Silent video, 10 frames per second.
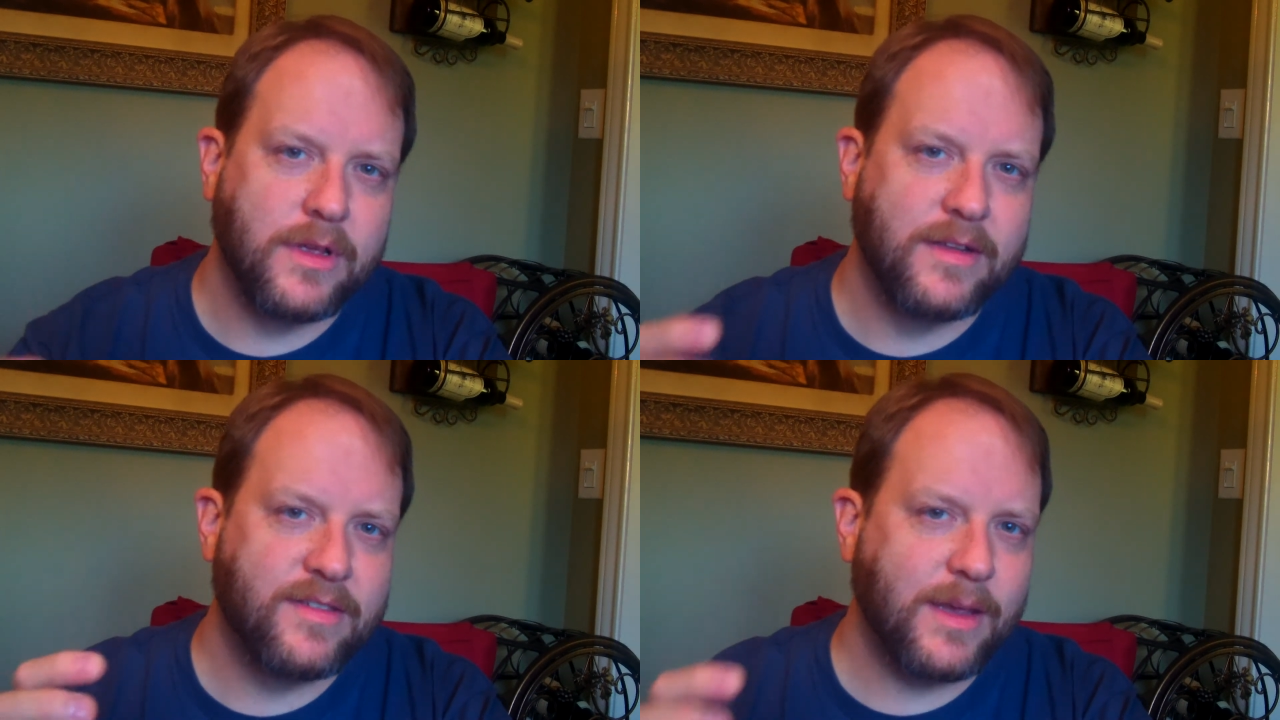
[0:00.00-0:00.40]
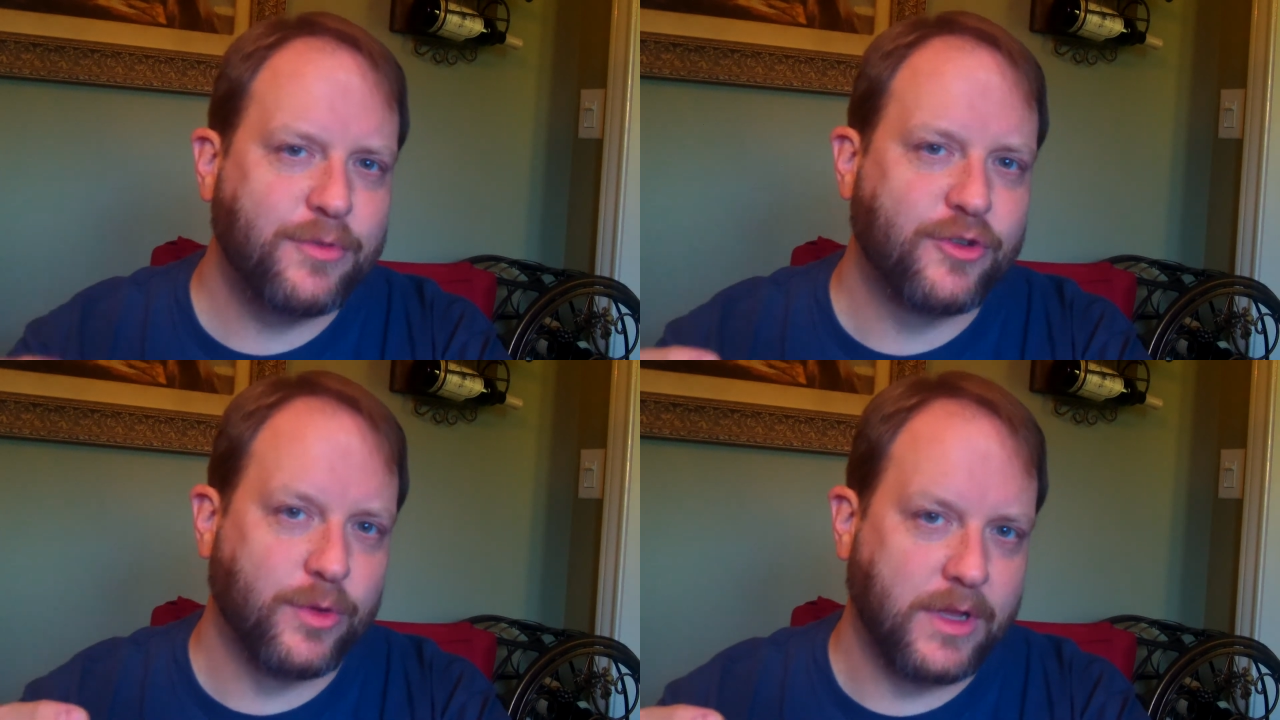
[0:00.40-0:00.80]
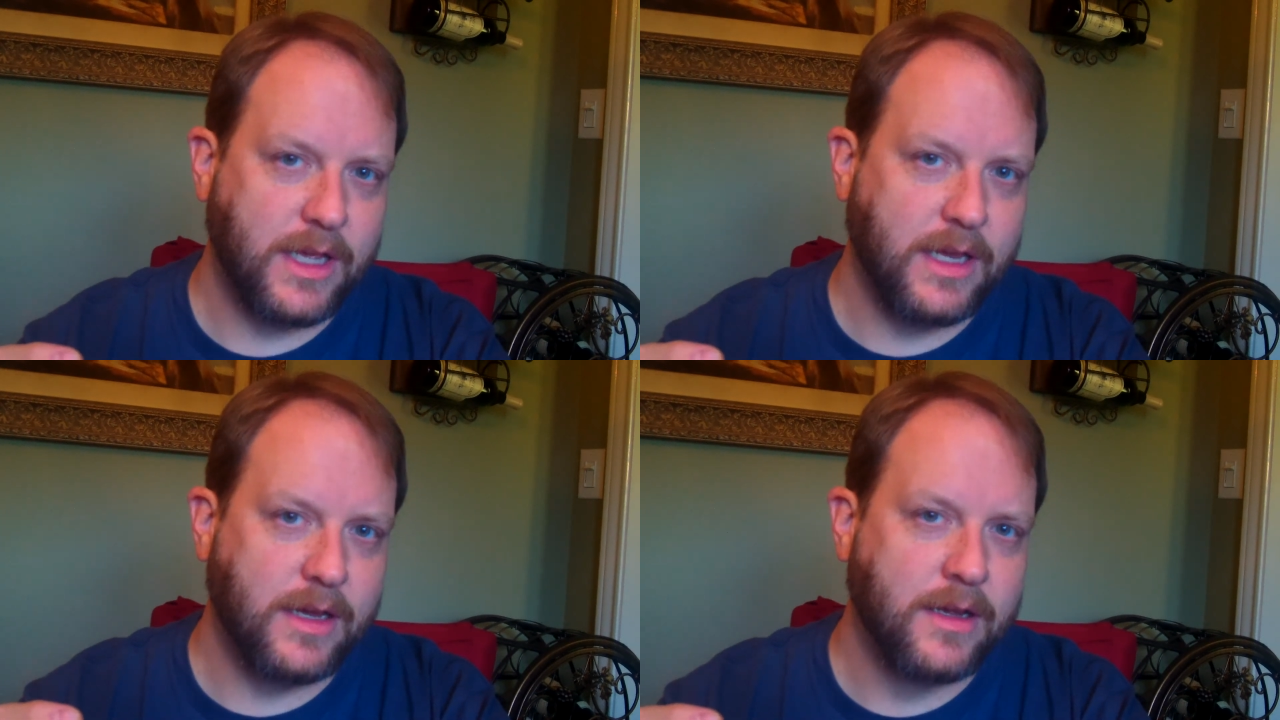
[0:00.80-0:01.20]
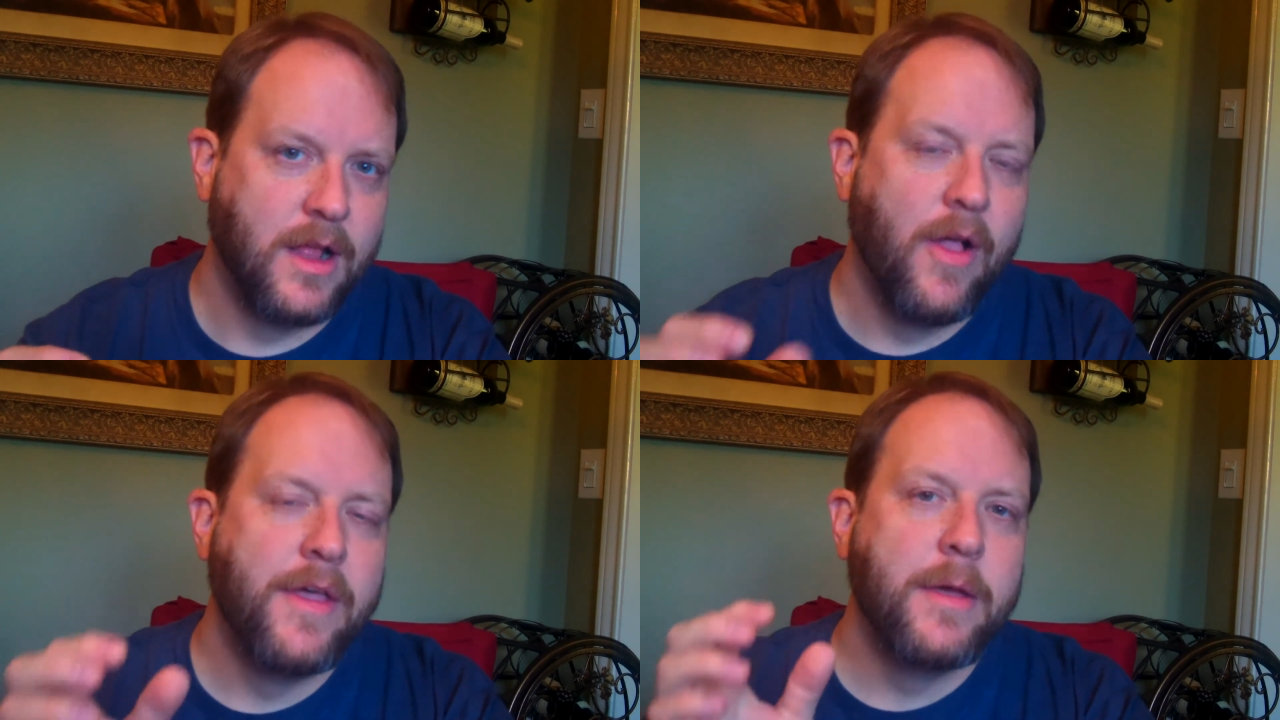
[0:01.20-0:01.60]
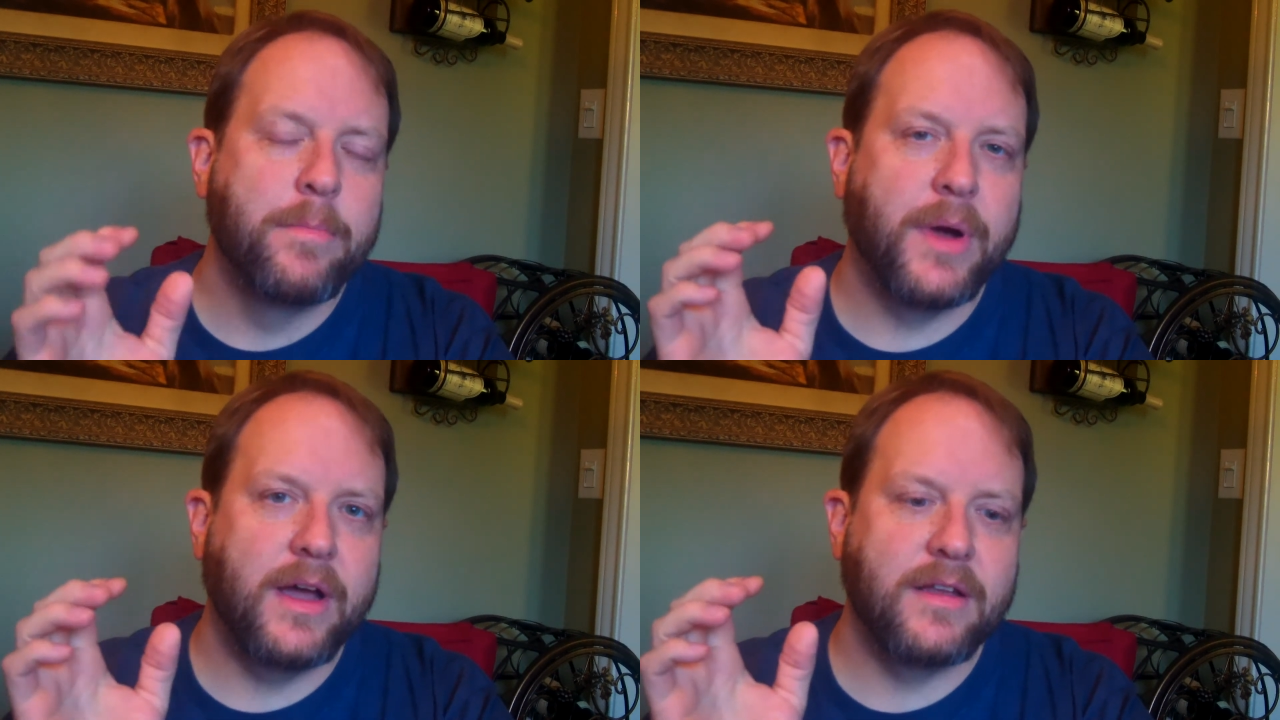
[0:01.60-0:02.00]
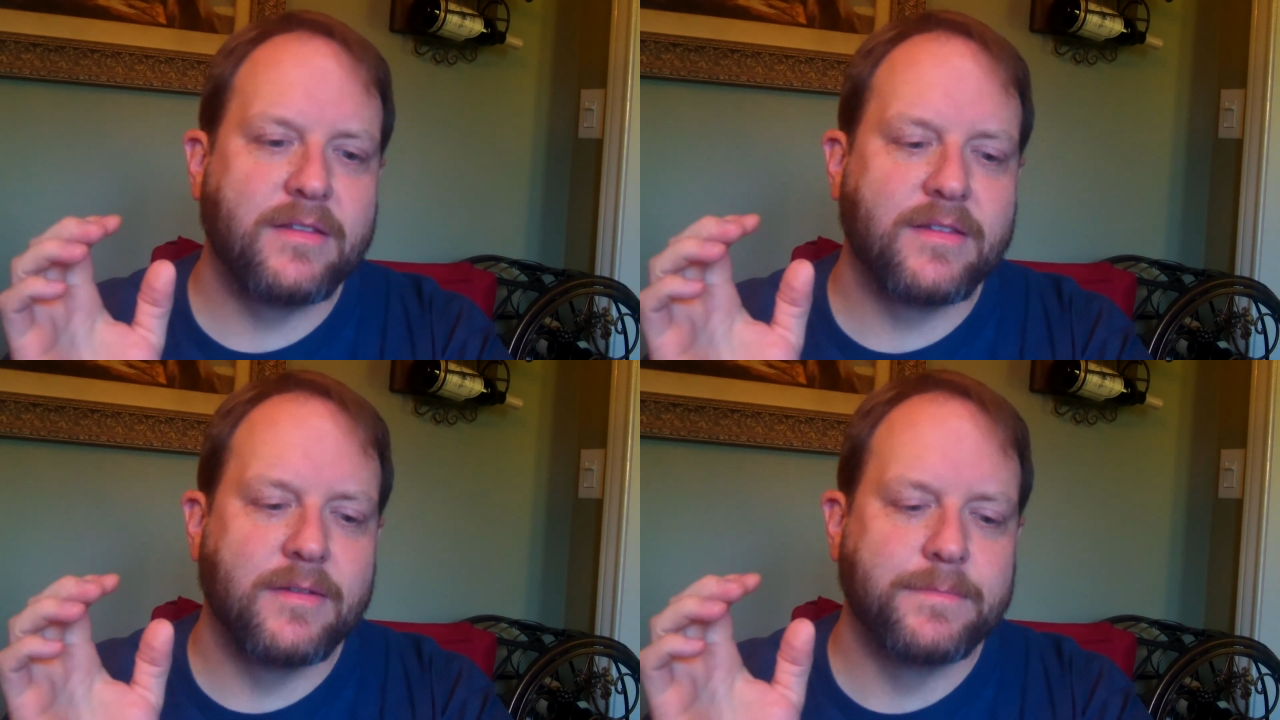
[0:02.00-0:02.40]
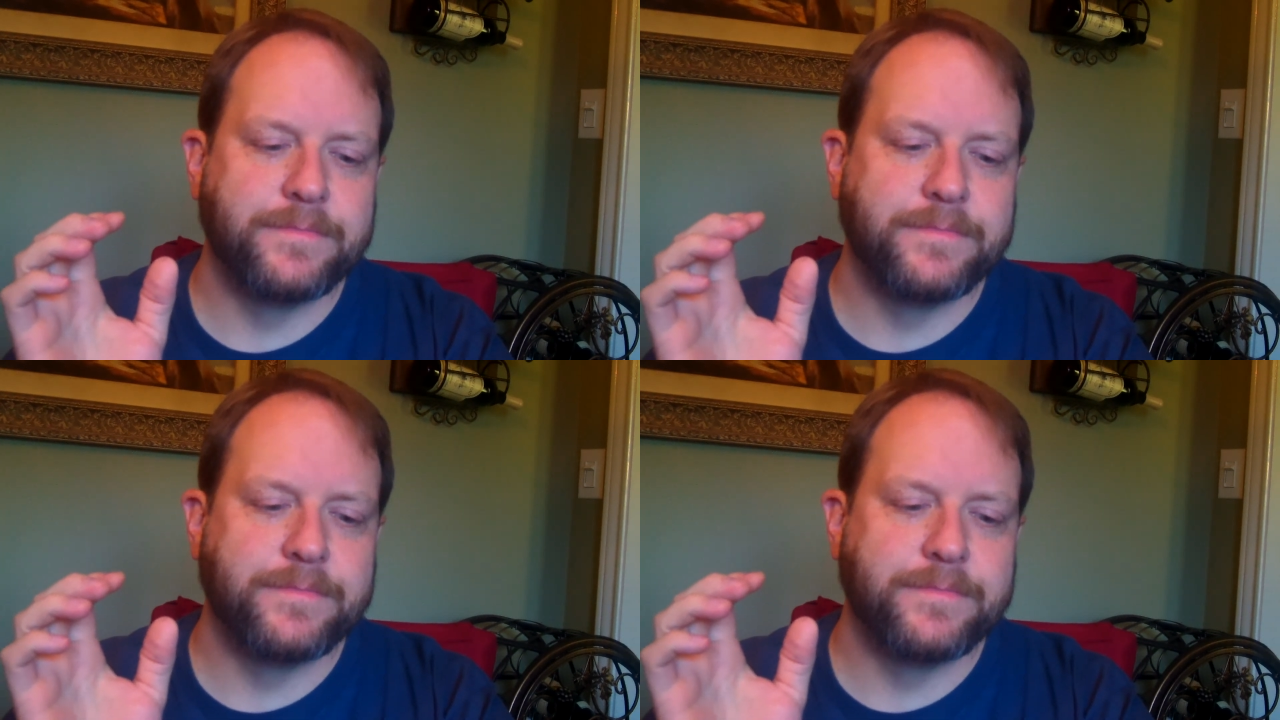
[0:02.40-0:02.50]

conceptually, but